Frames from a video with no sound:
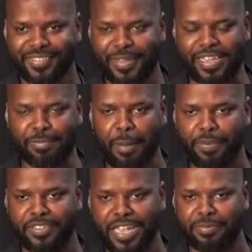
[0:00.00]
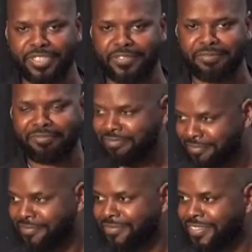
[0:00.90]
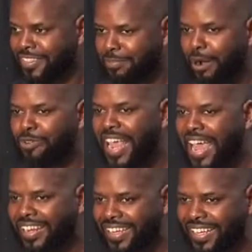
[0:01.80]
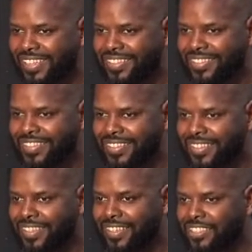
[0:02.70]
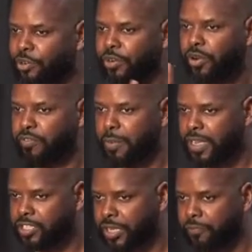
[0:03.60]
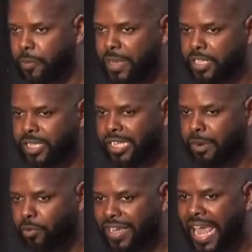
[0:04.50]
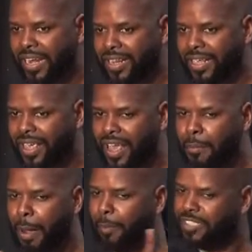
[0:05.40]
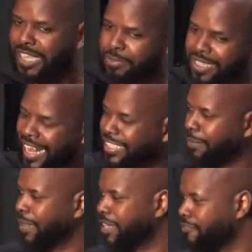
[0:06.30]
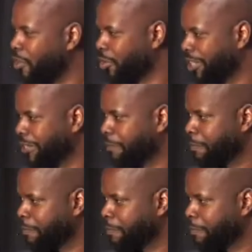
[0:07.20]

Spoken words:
Because my perception is my reality. So in order for me to change my reality, my perception has to be converted.